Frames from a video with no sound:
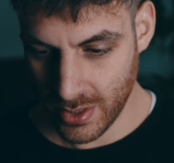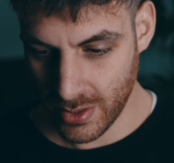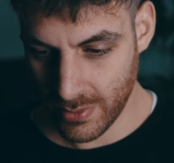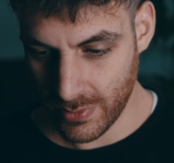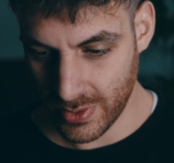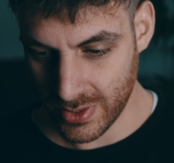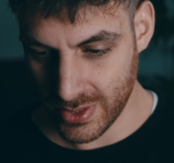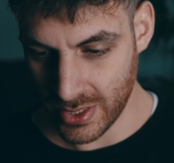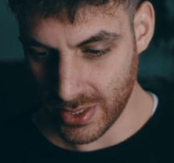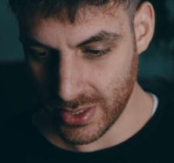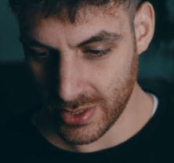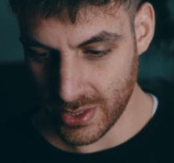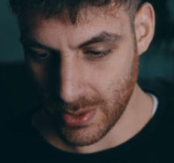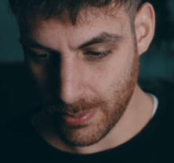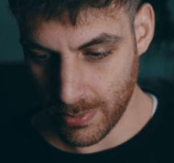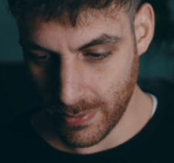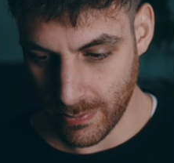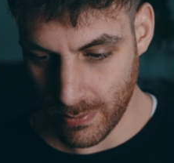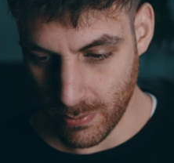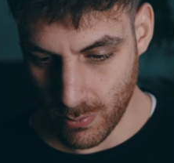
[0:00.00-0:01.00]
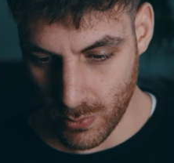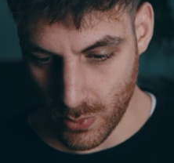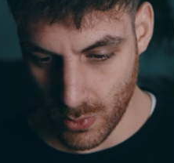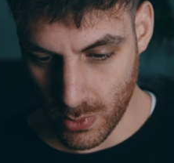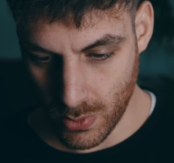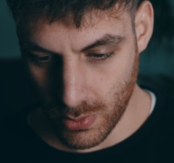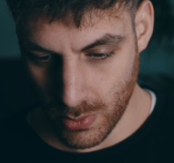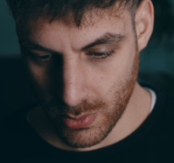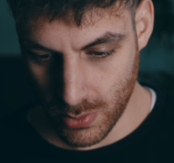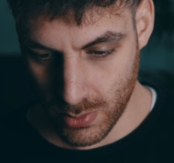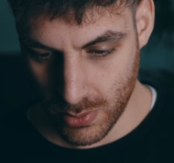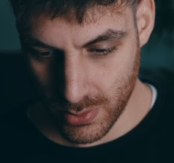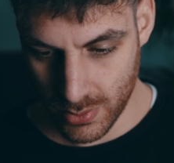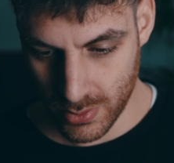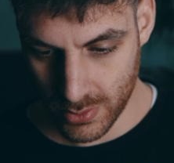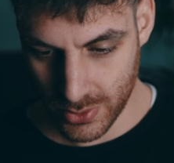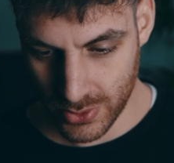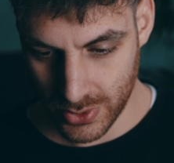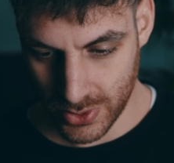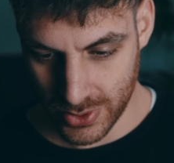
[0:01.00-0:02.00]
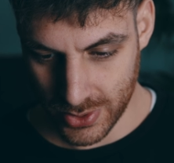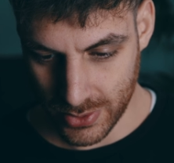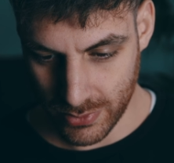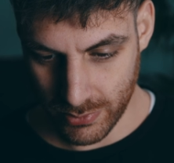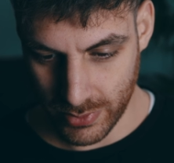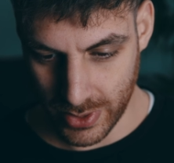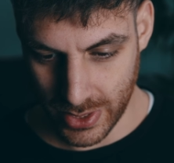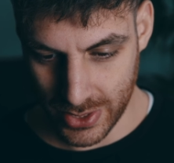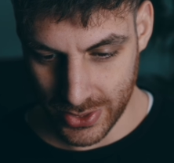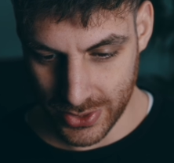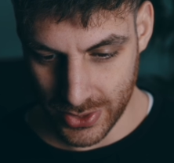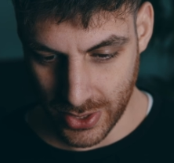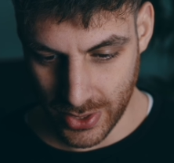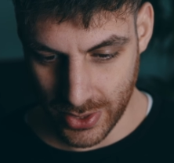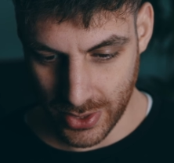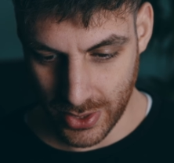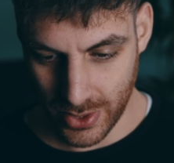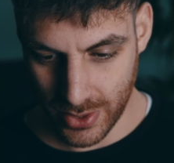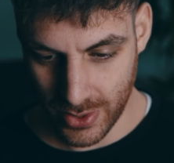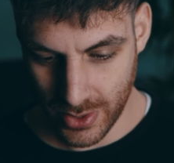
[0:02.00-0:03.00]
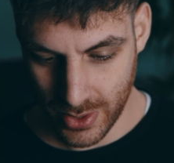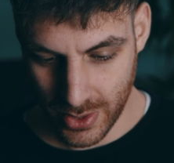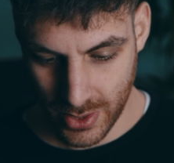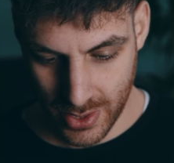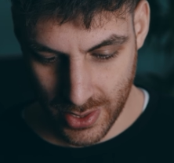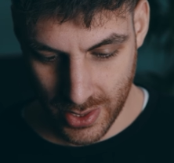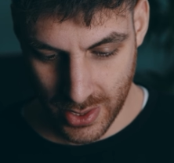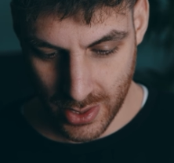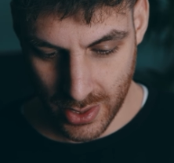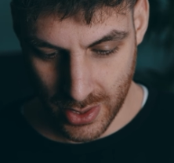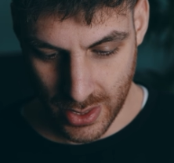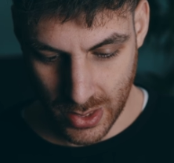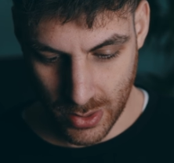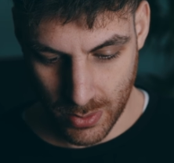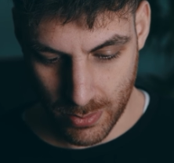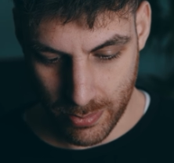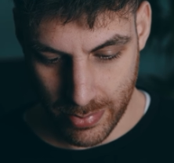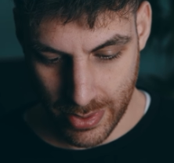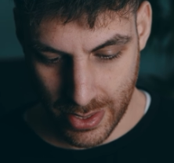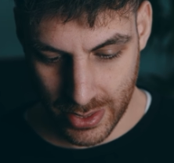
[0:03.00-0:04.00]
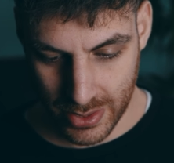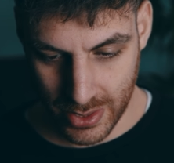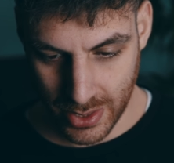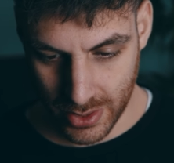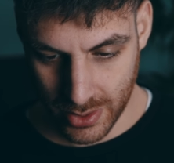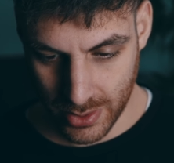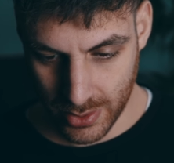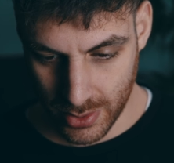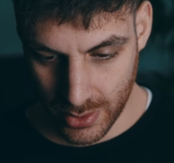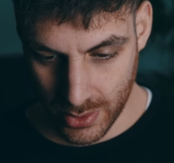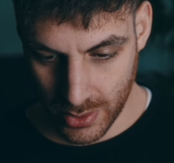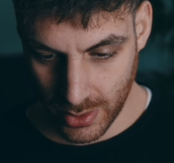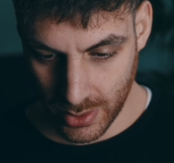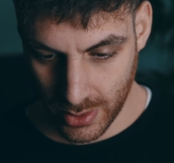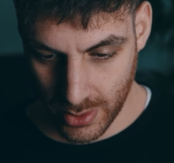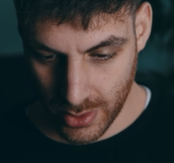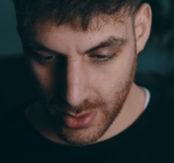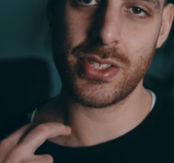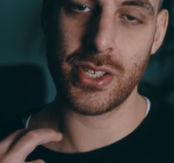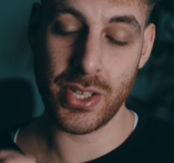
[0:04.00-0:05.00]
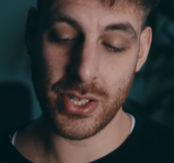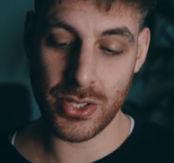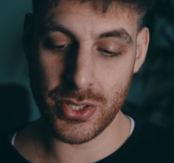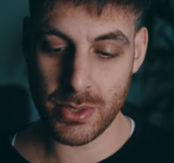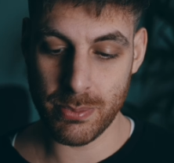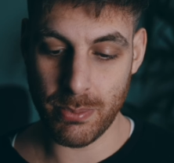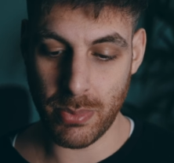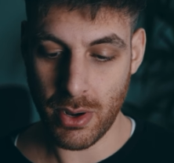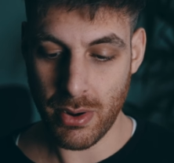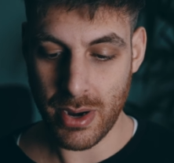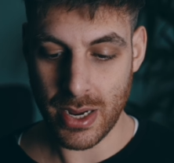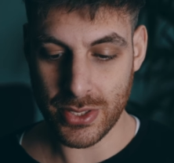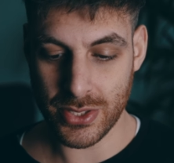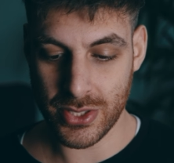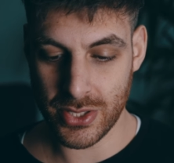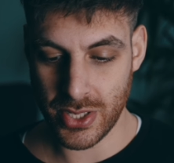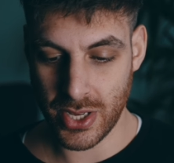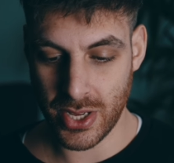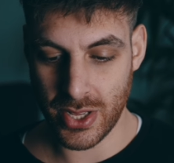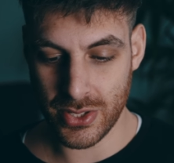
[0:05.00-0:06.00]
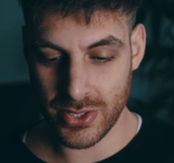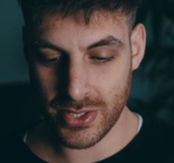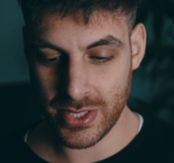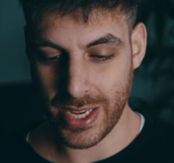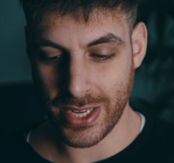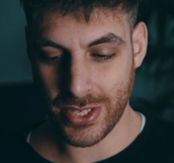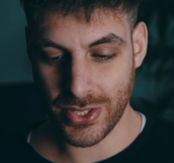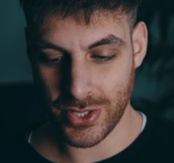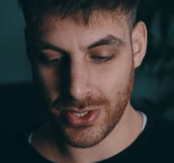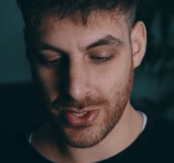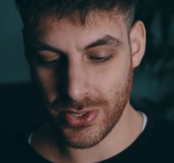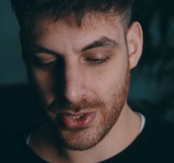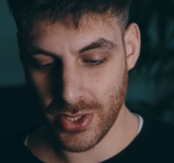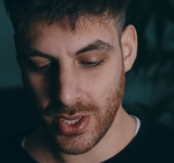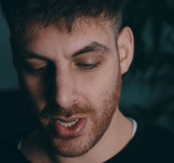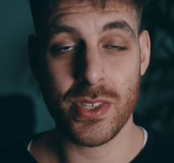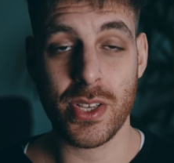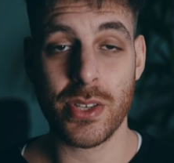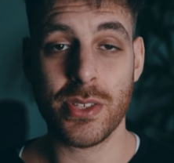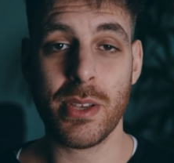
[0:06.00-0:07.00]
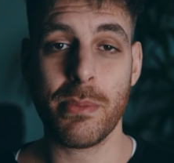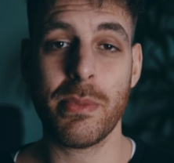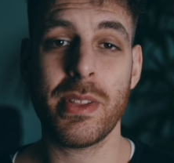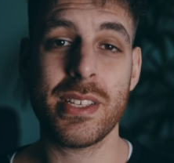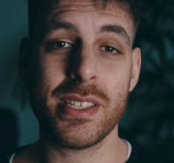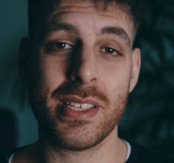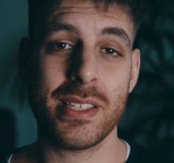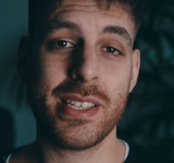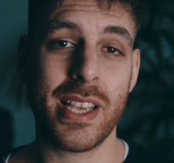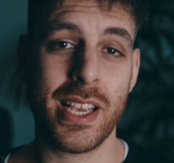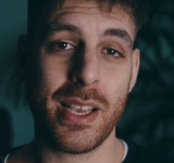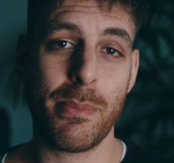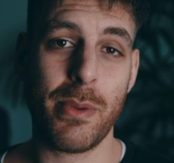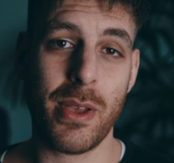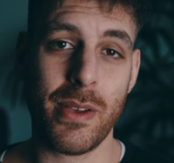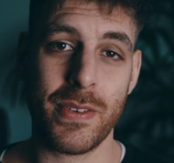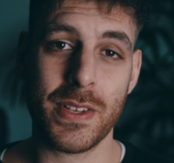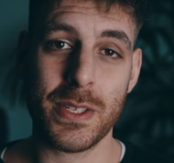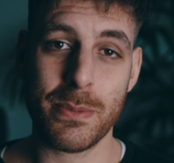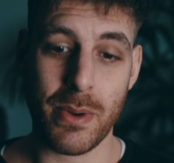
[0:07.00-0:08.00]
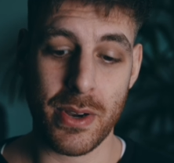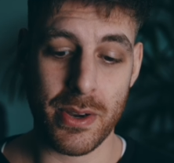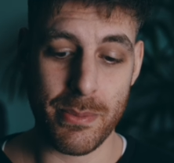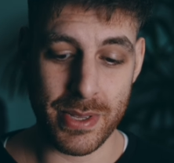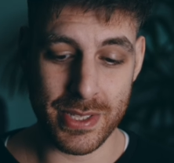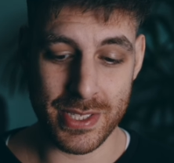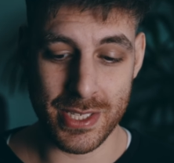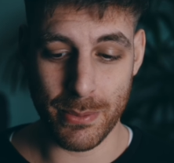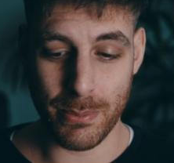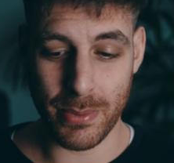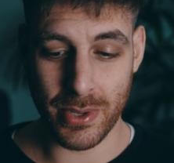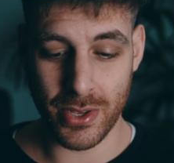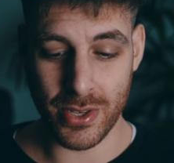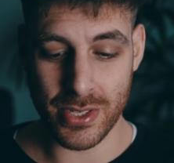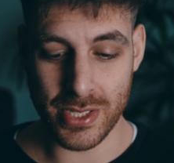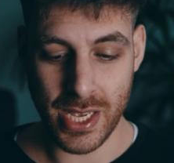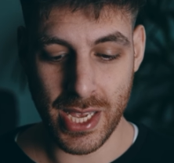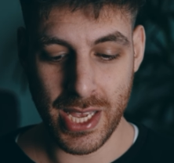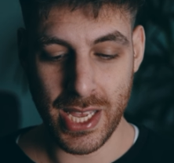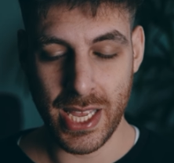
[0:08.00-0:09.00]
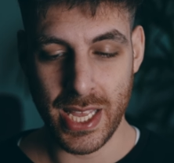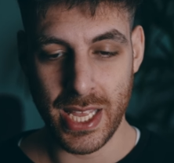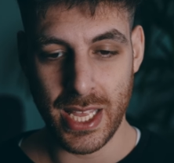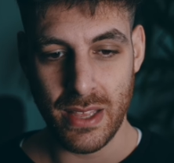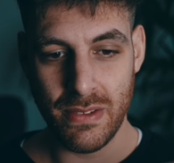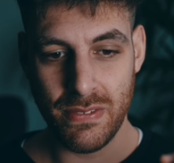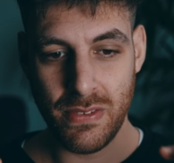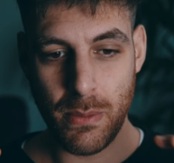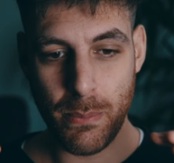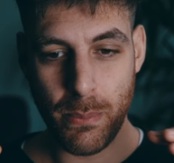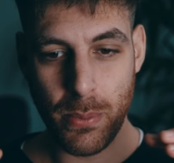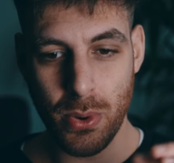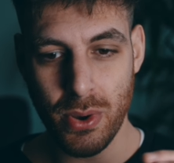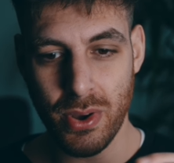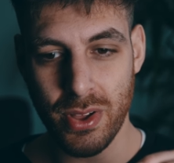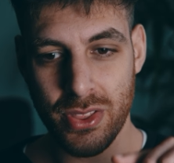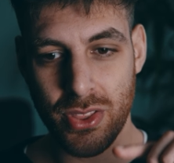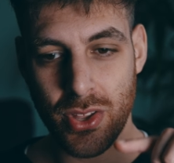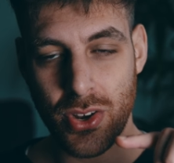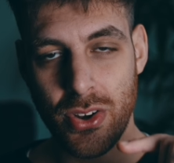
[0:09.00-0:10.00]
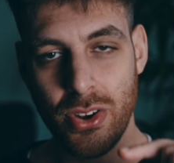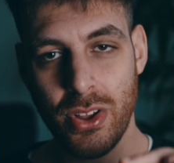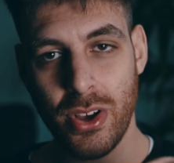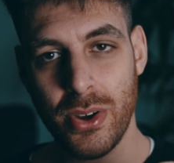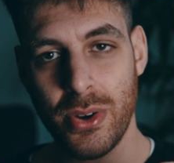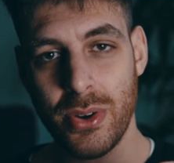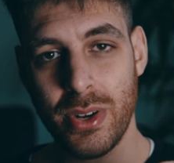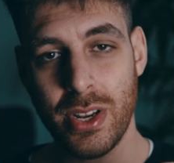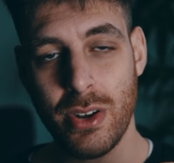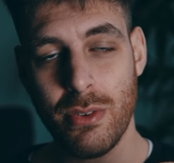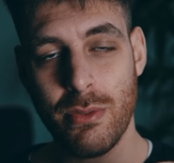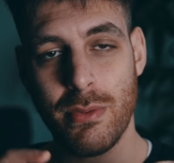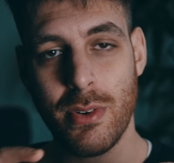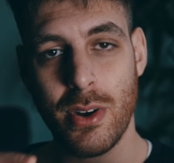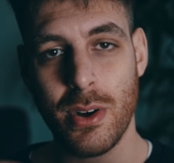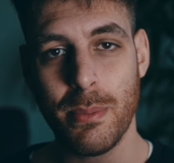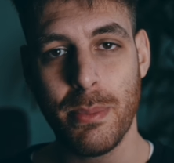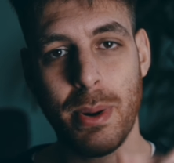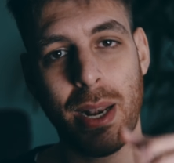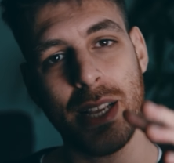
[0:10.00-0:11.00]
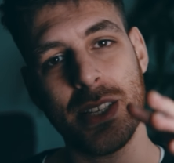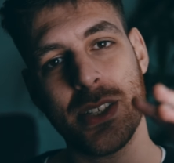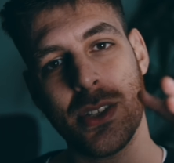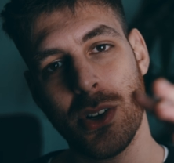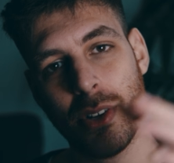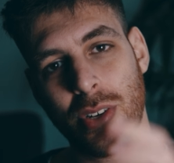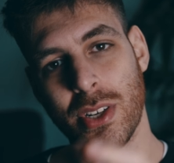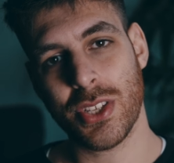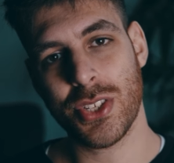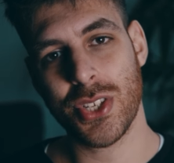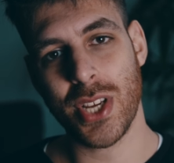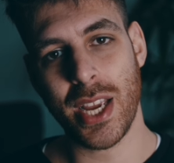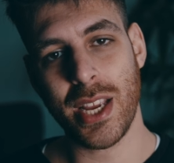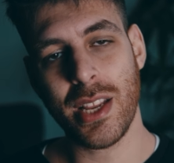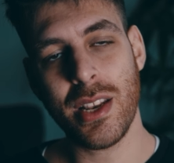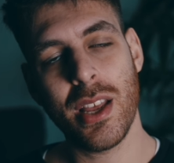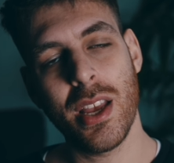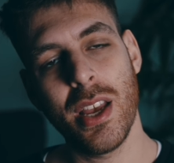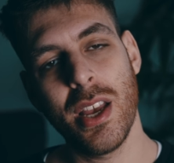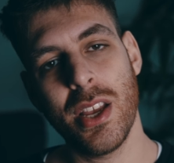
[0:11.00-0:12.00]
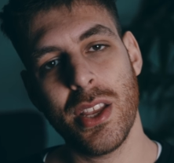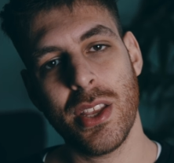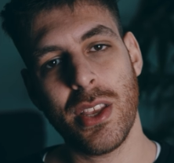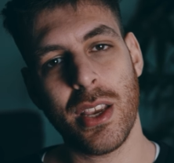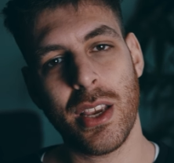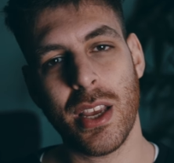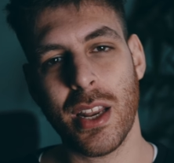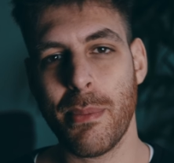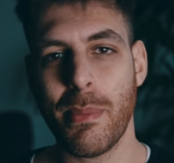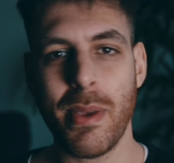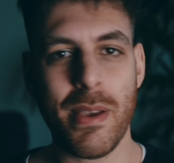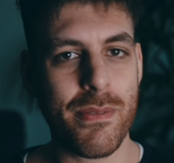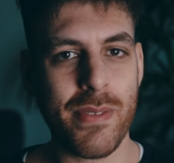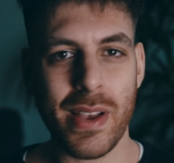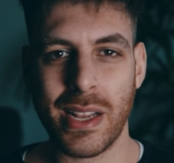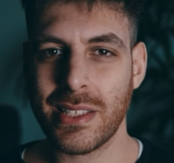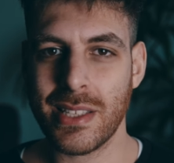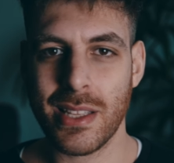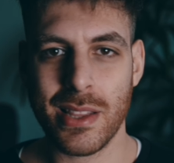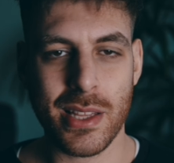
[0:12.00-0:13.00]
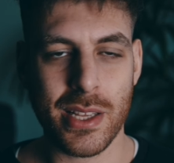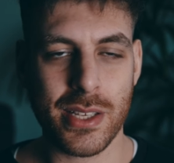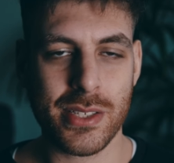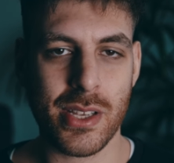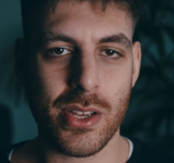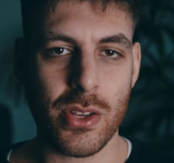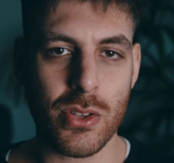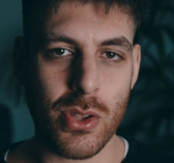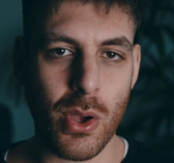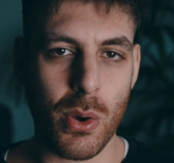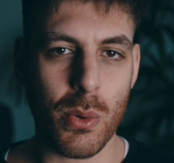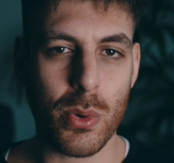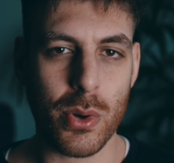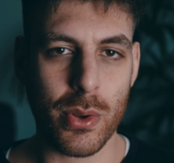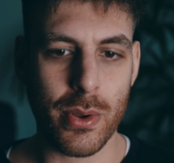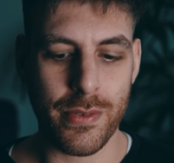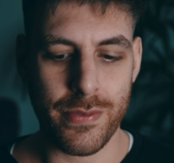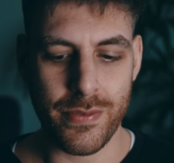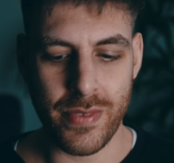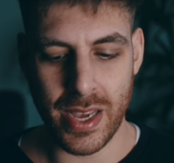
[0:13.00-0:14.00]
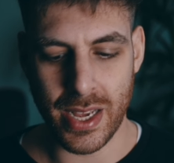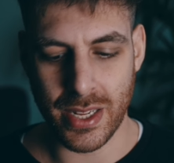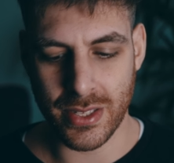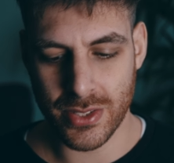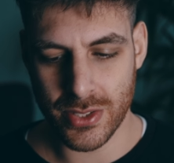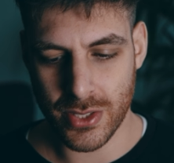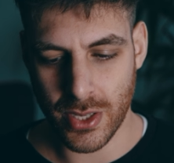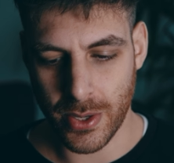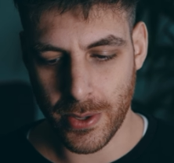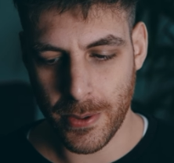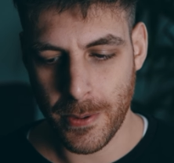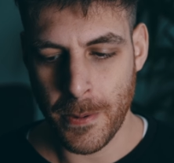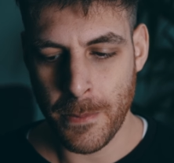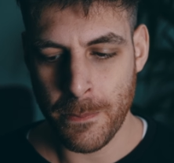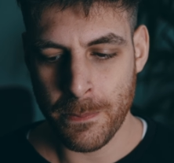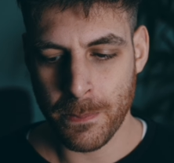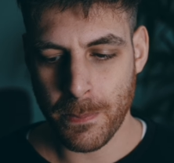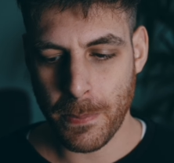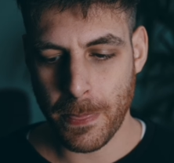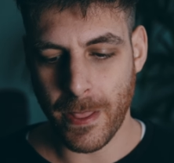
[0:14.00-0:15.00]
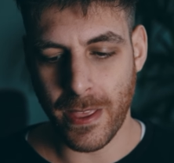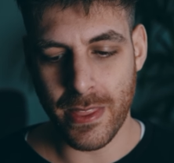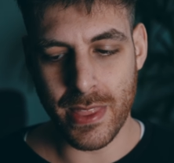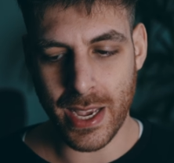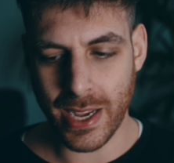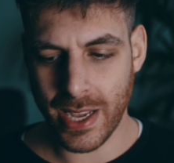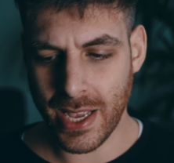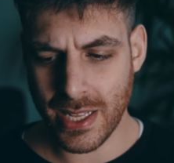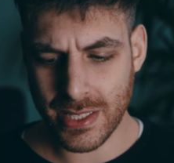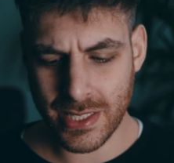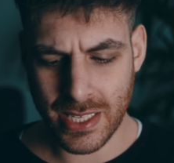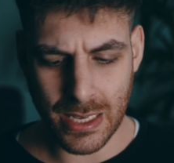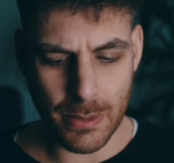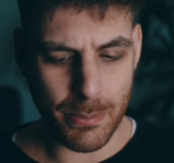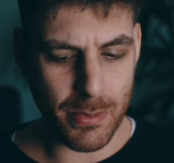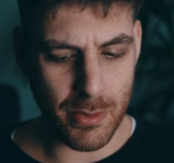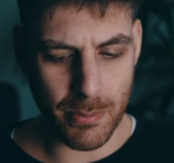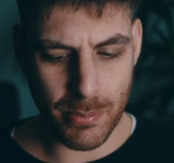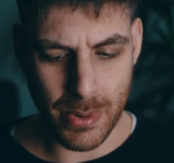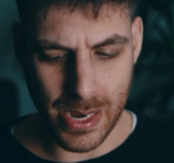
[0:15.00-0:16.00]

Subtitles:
If we turn this up even more, just to really show you how bad that can look. So you can just blur out certain sections. So some of this can take a bit of experimenting, because if you put the node in the wrong place along the chain, you're going to be affecting things that you don't want to affect. So that can take a bit of